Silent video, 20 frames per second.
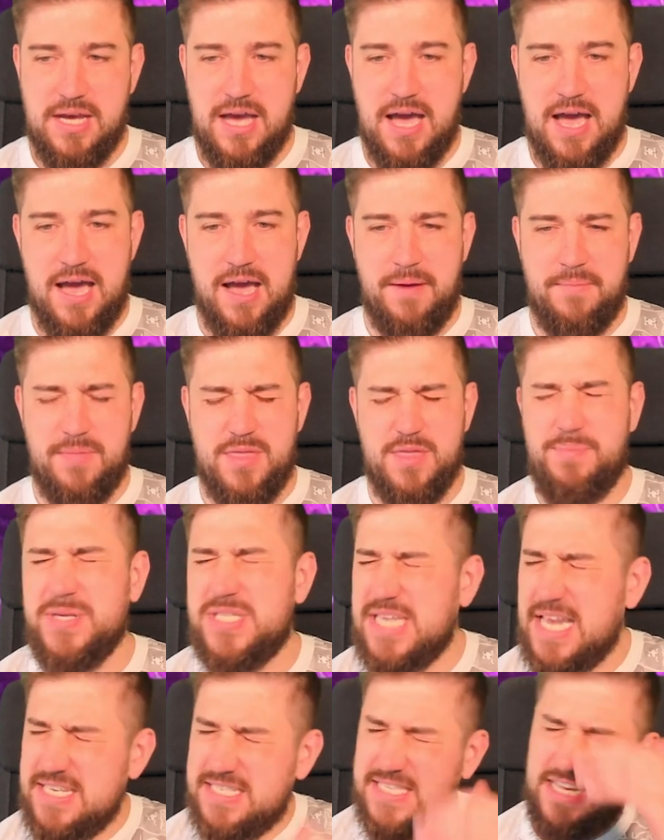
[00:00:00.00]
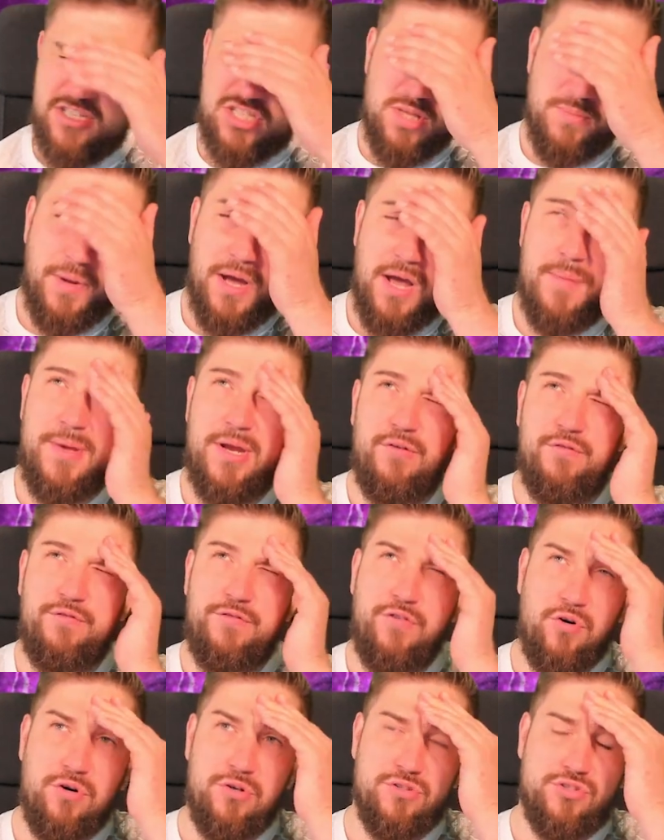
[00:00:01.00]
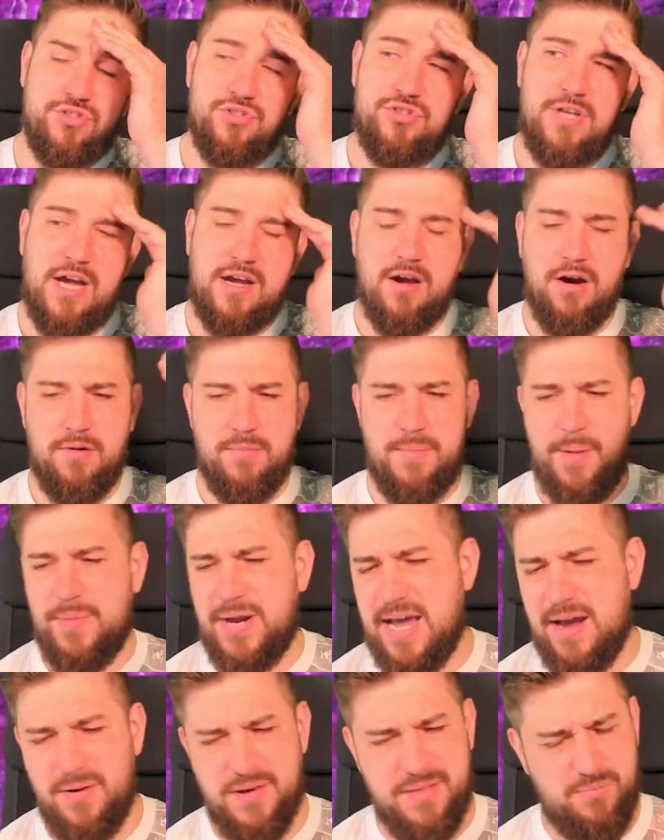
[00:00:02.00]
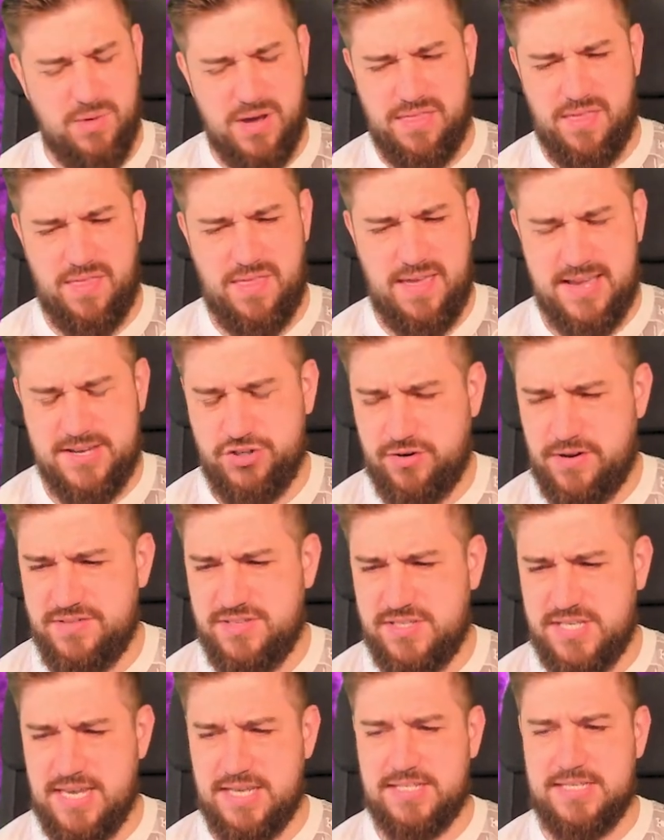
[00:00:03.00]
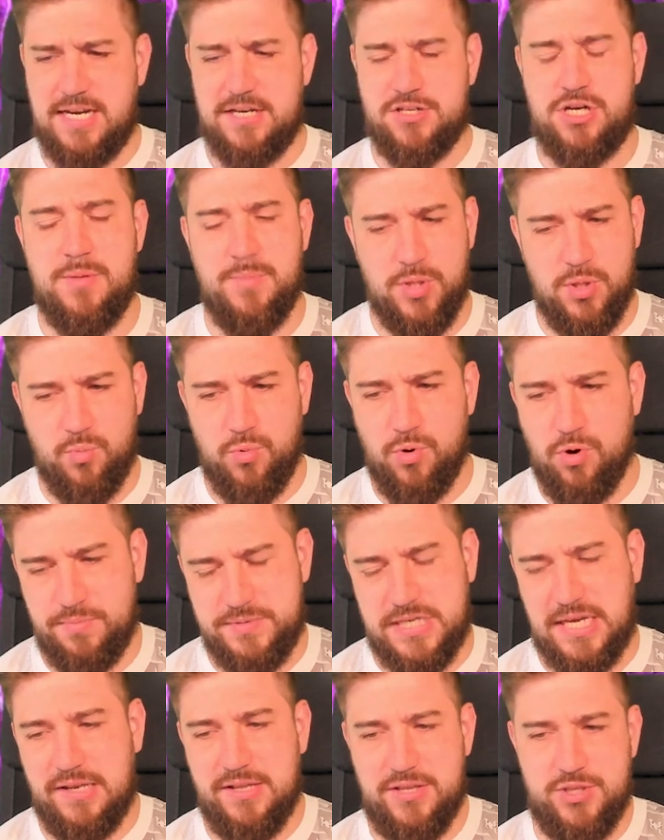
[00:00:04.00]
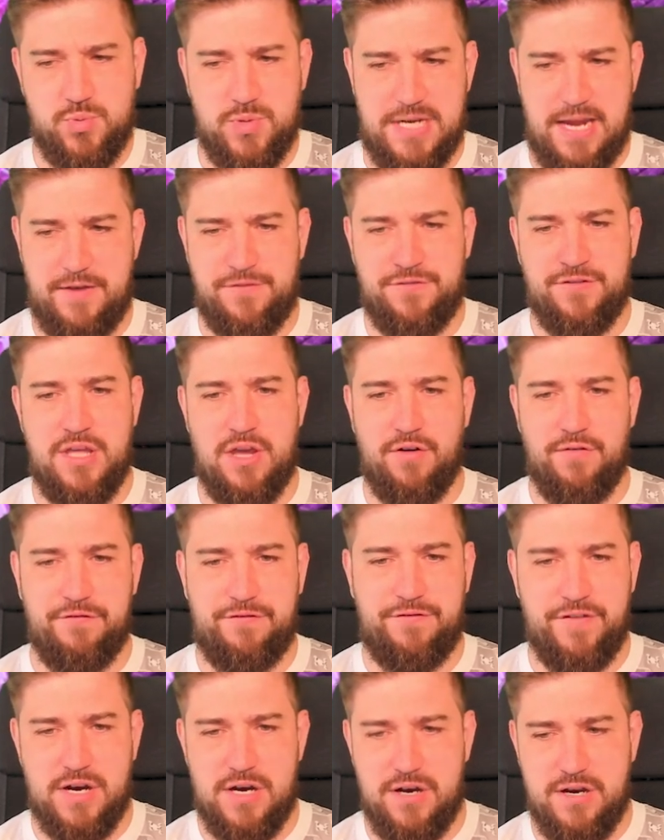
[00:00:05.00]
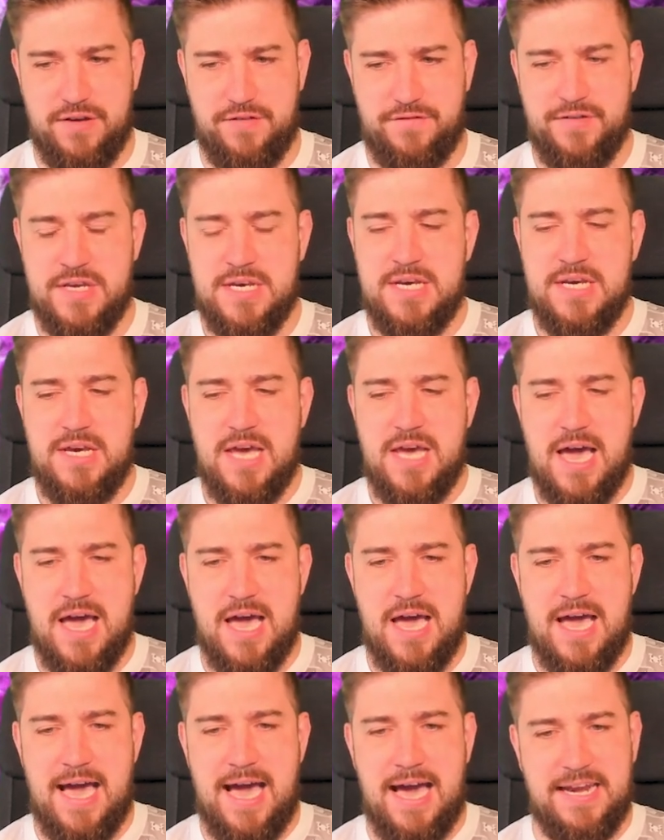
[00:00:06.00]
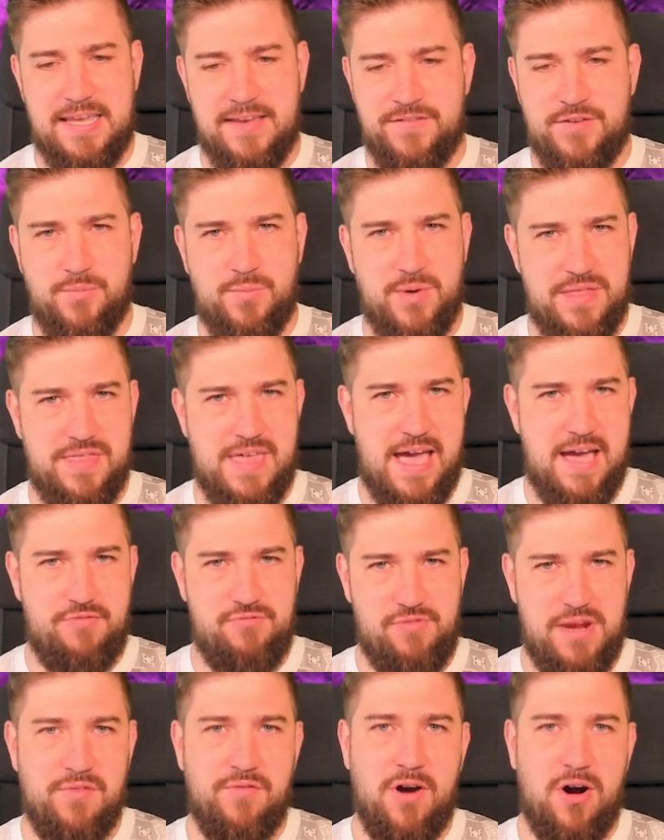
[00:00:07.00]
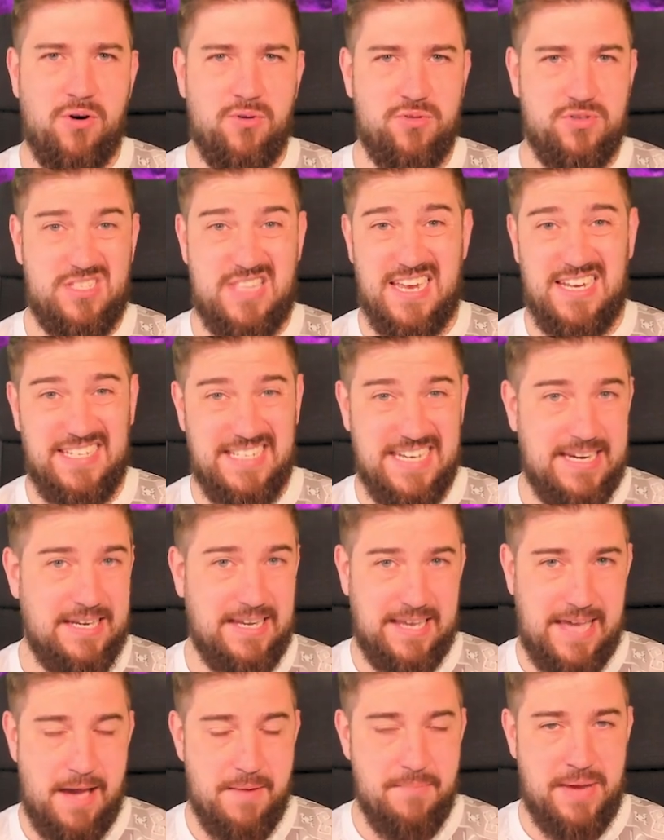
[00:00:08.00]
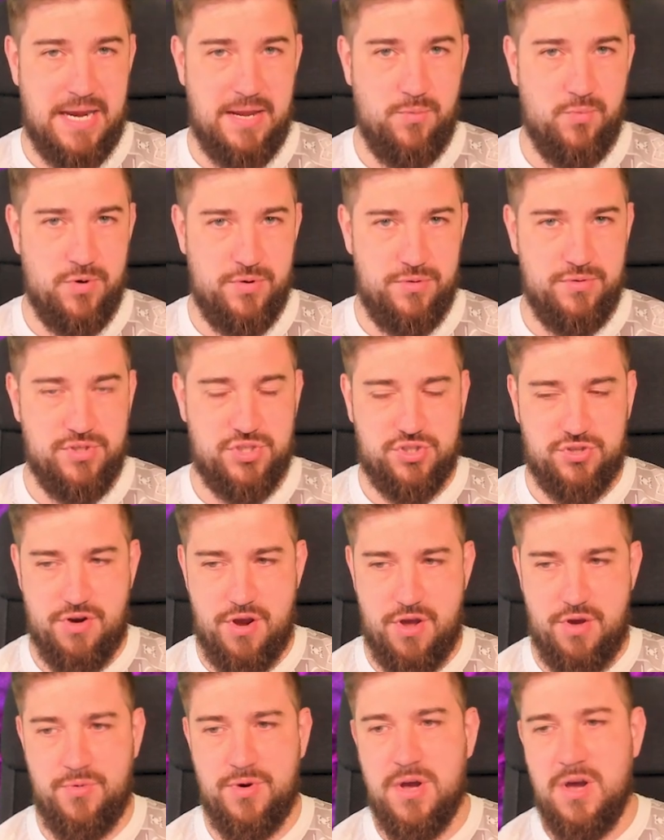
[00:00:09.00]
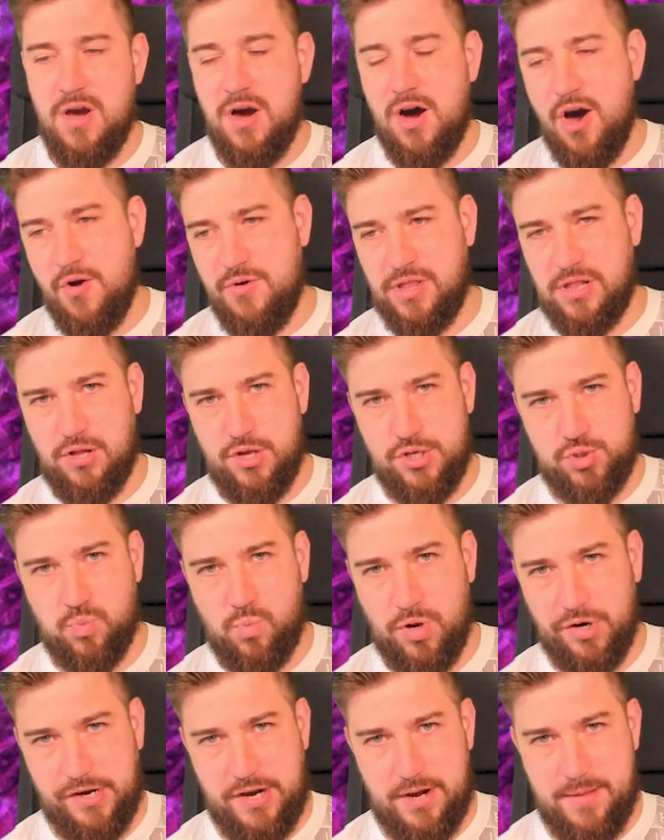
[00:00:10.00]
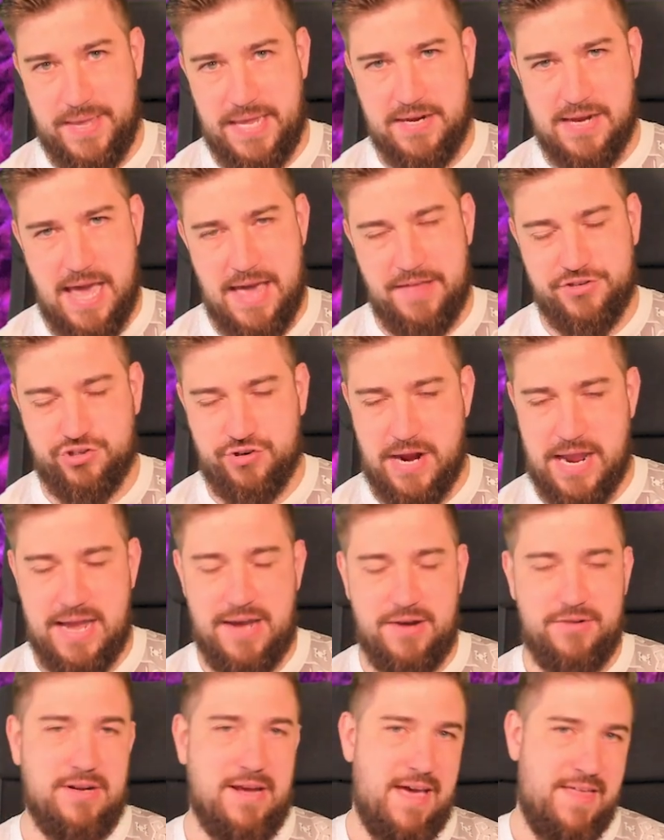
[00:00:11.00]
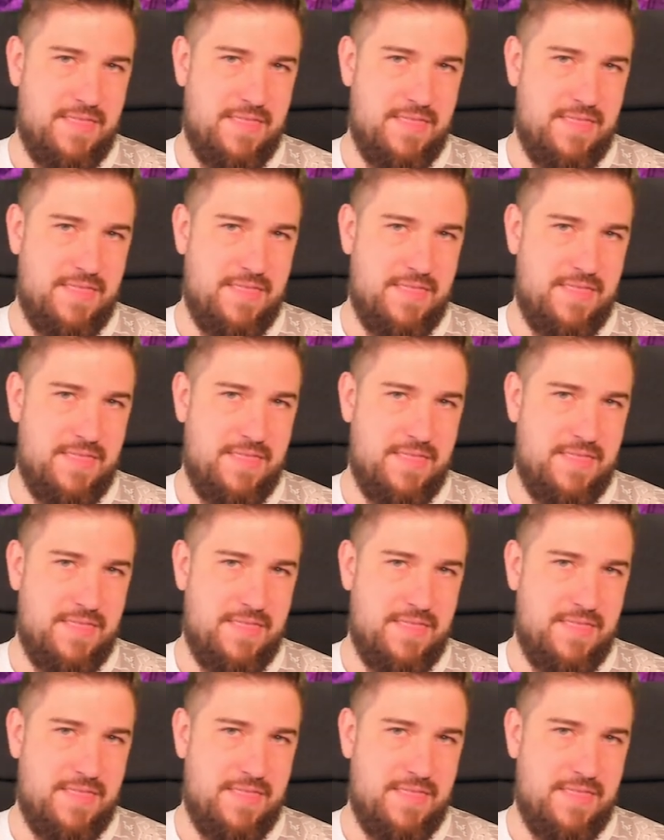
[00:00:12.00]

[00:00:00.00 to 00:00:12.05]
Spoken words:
The Possessed actually might have been on 4s. I can't remember now whether they're strength 6, actually, but the Warp Talons were definitely on 5. And even with their rerolls, they didn't get many wounds through, only lost 1 and a bit Death Shroud.